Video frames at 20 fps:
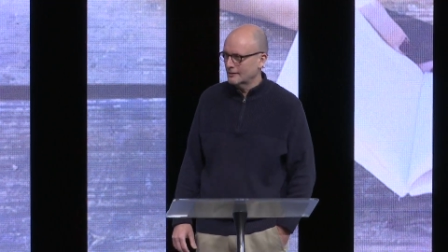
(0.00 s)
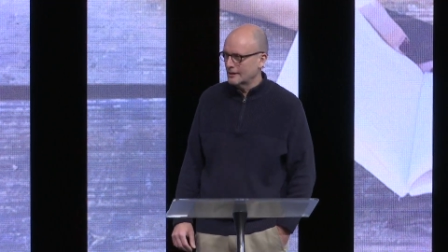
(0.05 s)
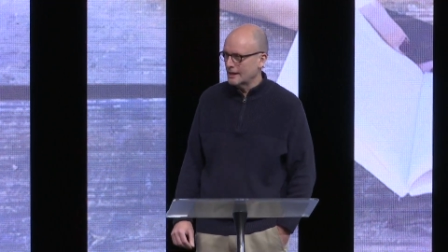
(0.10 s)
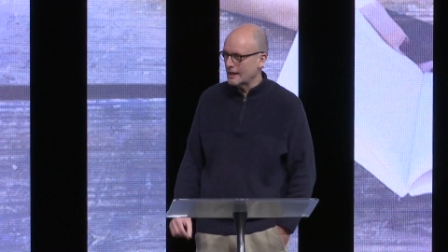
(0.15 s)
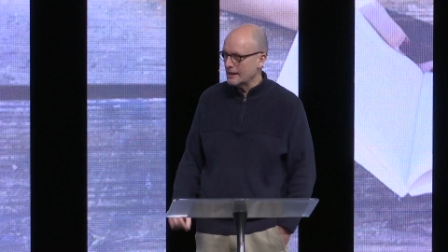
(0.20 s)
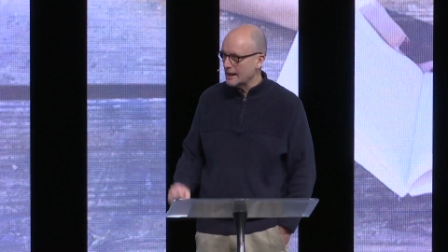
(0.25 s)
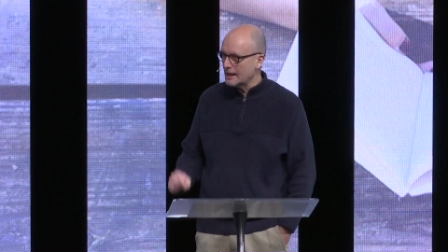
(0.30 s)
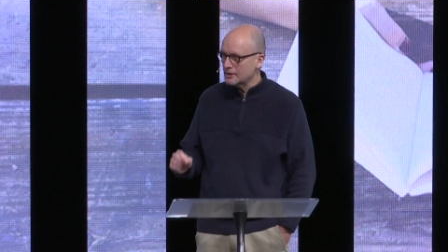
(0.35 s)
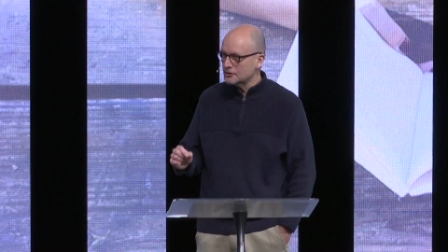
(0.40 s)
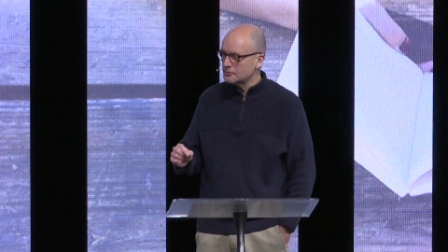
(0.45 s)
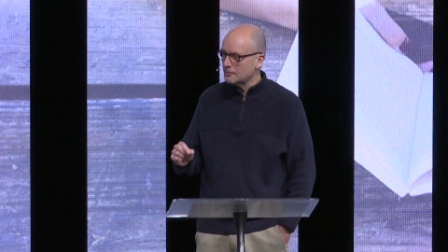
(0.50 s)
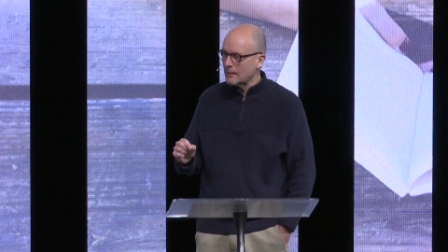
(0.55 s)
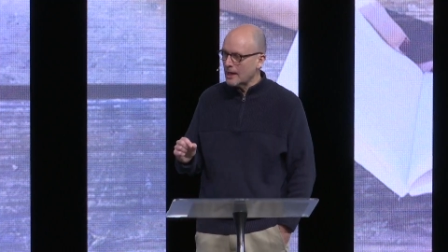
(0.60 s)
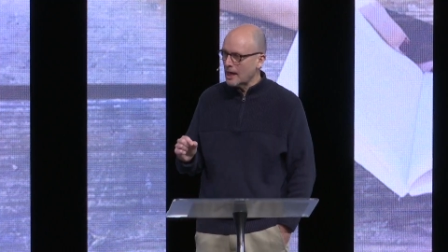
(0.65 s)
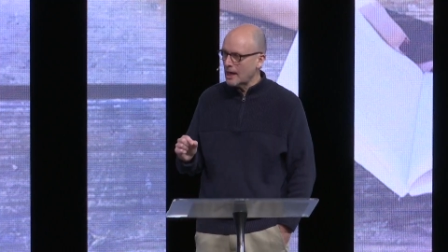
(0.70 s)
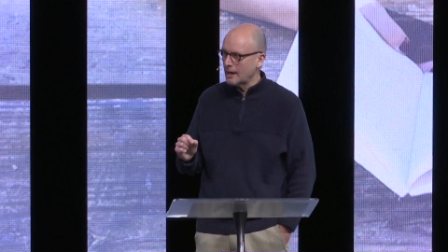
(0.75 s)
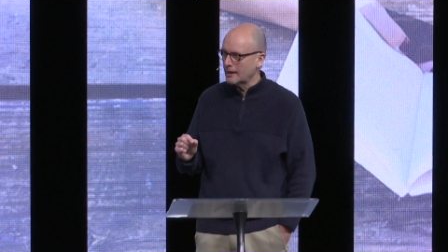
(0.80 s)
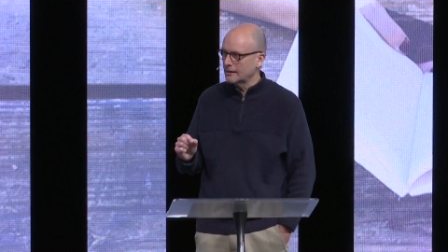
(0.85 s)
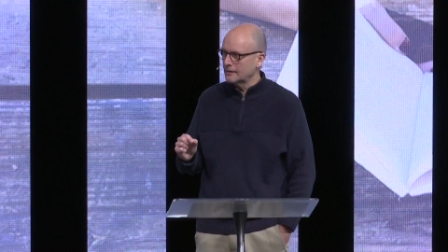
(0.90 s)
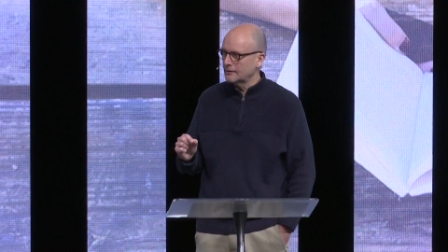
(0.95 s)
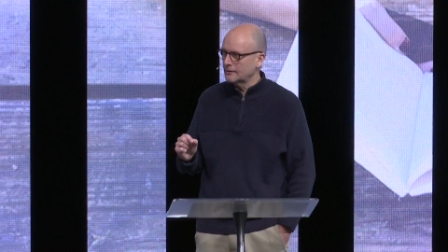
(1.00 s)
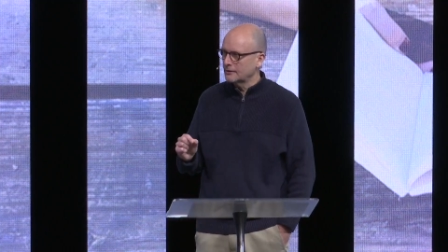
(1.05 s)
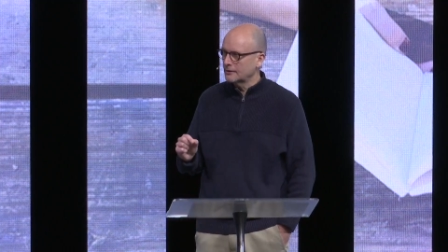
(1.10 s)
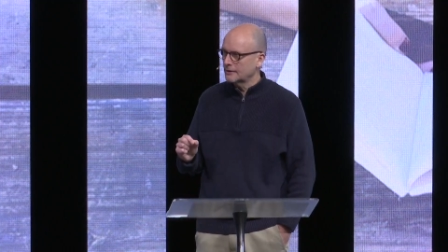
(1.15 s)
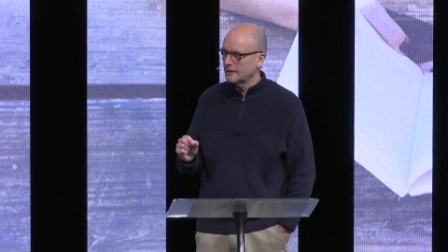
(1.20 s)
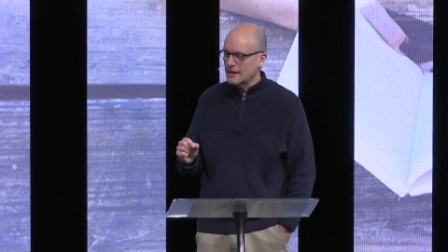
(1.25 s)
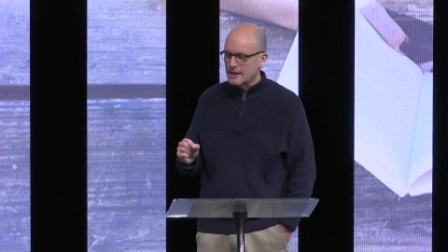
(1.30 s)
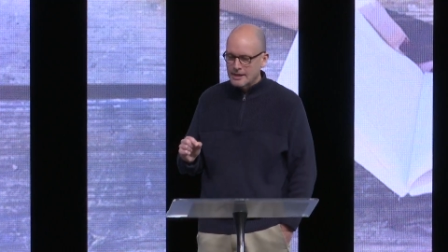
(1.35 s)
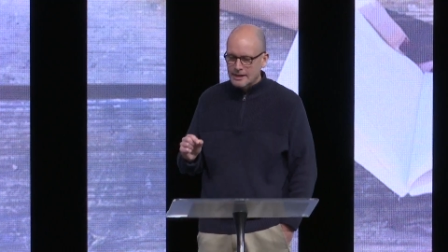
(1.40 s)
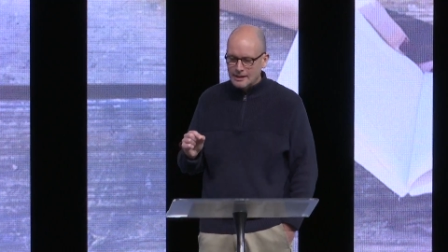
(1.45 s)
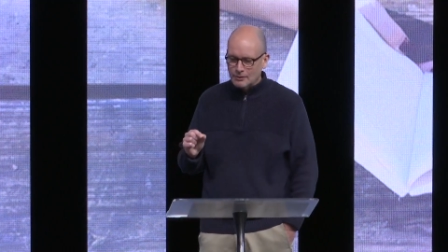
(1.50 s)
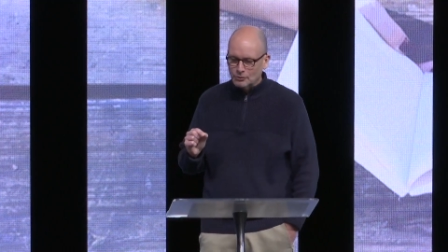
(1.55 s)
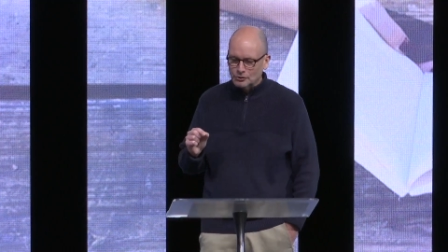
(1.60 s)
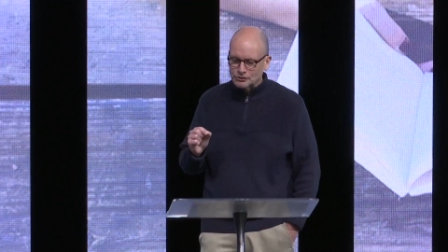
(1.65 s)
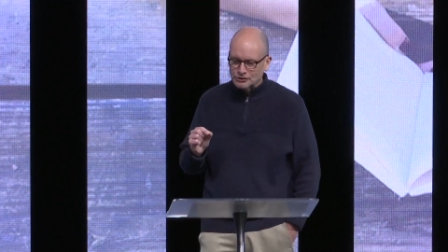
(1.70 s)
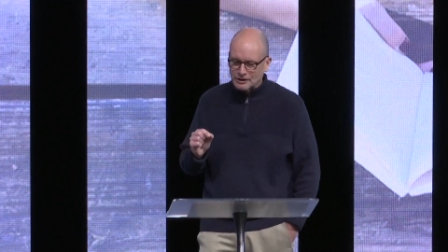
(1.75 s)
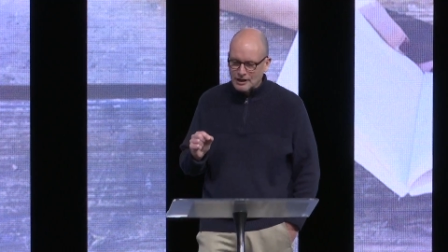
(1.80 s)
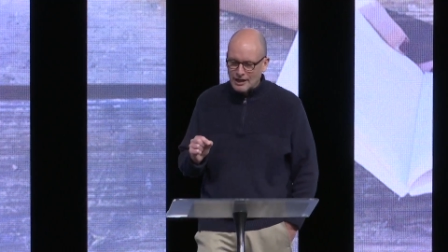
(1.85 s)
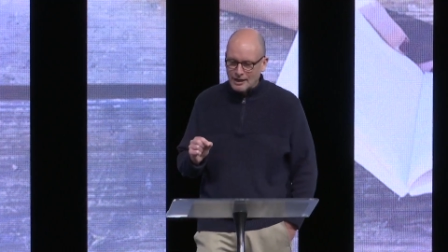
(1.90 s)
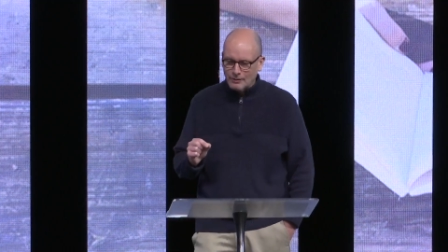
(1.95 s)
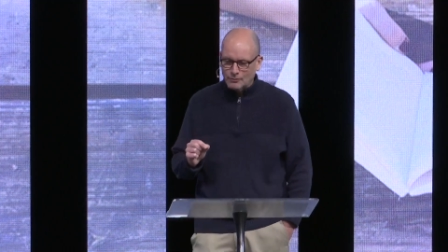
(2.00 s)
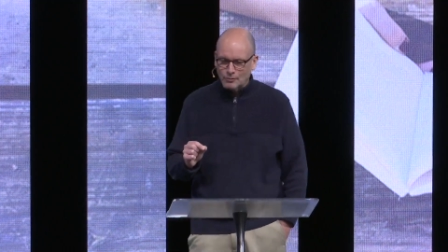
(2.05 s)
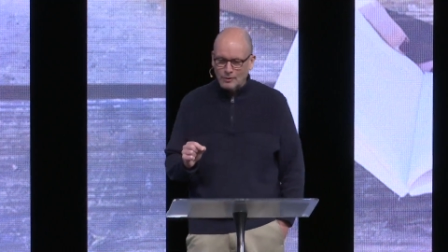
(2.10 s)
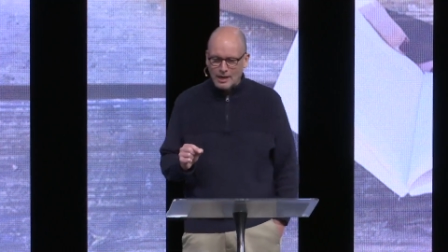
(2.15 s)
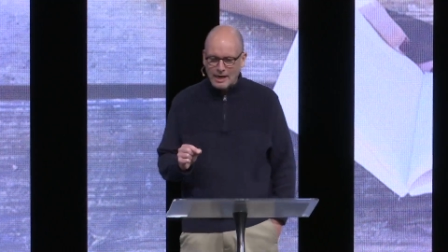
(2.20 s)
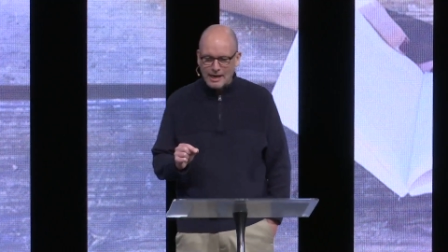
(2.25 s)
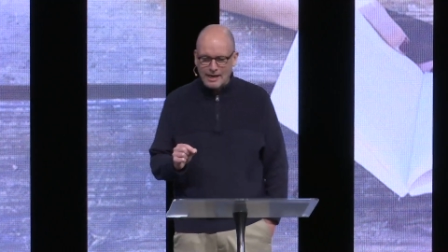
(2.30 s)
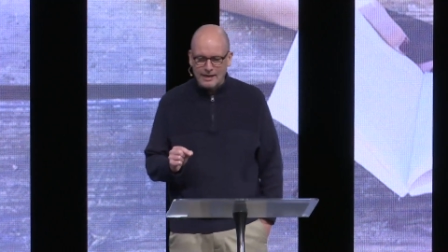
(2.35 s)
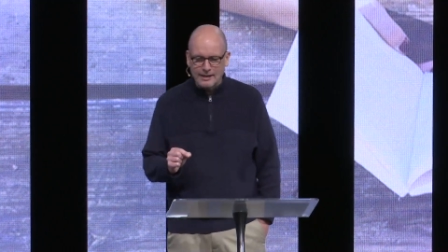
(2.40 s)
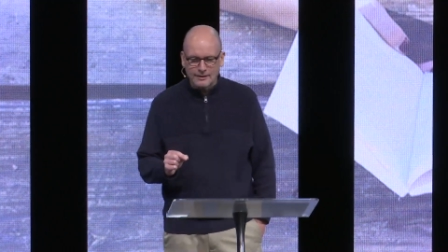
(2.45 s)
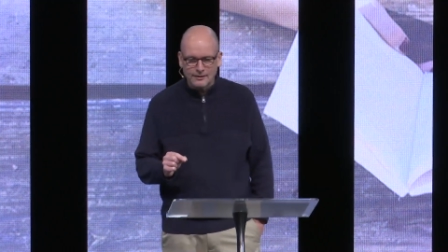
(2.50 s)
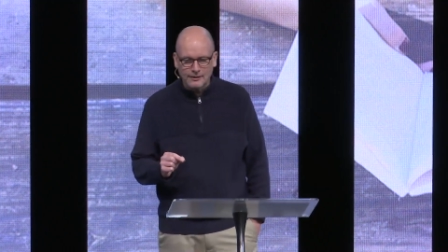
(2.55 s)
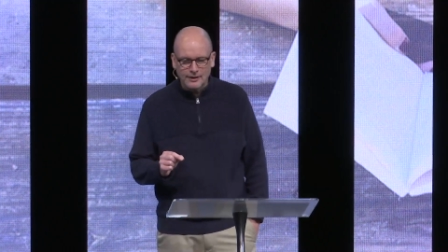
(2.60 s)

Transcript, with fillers: In his mind, it was not right